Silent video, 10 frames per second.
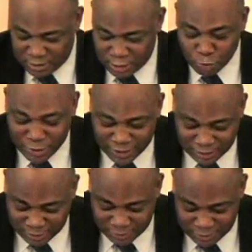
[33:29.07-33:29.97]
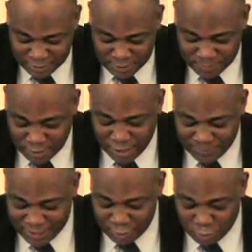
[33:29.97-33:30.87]
New England but how
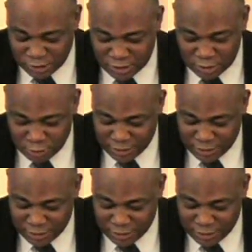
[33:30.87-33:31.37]
many of us know